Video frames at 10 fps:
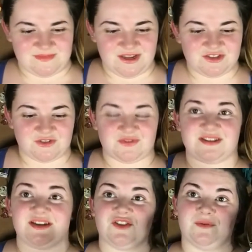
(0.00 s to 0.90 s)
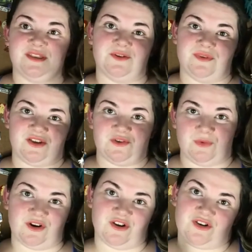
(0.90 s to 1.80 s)
So this was another one that we could
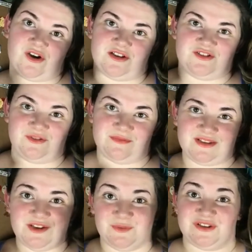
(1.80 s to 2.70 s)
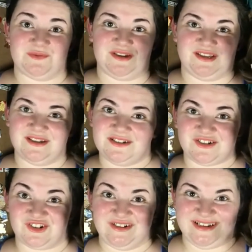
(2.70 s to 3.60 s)
wear on our costumes once we
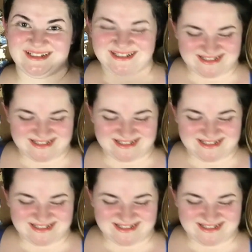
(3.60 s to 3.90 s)
earned it.